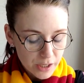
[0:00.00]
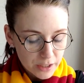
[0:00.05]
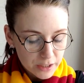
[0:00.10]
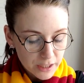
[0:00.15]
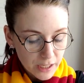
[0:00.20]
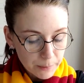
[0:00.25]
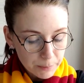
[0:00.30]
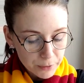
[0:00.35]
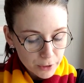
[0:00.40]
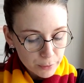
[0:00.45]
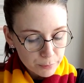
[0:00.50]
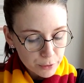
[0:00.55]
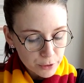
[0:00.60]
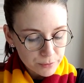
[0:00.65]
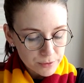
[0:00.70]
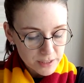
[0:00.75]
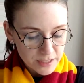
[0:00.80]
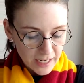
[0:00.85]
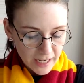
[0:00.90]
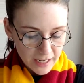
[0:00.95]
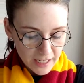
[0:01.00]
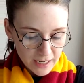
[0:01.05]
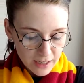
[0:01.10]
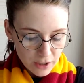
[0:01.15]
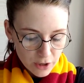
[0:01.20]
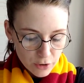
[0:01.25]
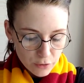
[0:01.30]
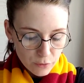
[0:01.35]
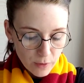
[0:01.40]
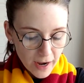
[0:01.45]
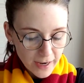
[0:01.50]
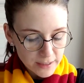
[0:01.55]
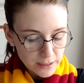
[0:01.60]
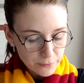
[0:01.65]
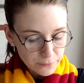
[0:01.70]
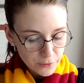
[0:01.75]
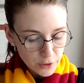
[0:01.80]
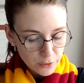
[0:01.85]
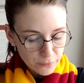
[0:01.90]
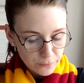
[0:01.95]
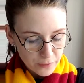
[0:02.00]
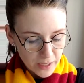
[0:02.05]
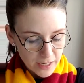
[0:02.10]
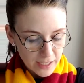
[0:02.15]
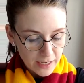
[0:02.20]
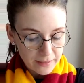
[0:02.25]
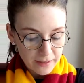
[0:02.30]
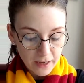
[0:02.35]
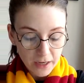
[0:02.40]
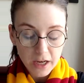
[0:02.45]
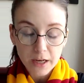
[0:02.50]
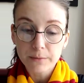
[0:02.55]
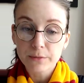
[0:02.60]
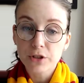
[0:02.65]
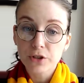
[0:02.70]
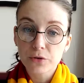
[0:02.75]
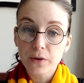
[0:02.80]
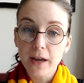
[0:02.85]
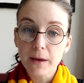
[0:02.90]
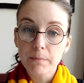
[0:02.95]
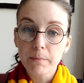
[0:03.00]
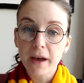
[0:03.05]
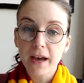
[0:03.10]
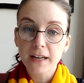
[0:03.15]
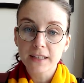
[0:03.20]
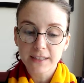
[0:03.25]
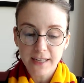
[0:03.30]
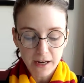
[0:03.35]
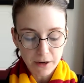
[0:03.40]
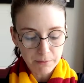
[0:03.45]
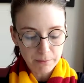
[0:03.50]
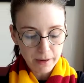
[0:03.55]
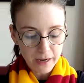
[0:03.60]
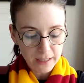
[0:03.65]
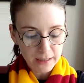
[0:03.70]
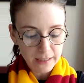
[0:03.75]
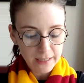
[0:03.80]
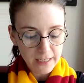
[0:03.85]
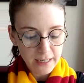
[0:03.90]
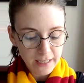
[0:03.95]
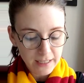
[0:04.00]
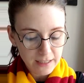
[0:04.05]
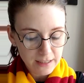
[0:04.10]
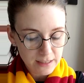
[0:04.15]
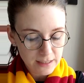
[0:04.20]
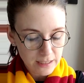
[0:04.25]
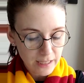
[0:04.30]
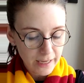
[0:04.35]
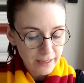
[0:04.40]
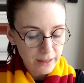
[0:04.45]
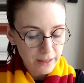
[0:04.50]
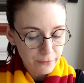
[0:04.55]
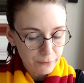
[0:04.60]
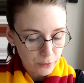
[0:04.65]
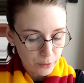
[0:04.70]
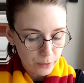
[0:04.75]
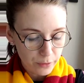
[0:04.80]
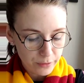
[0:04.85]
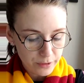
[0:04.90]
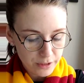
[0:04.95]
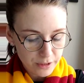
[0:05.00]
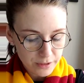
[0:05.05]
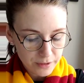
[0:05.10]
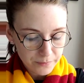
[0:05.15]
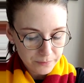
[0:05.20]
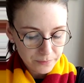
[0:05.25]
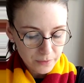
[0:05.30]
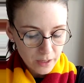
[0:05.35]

"Keep your broom steady, rise a few feet, and then come straight back down by leaning slightly forwards.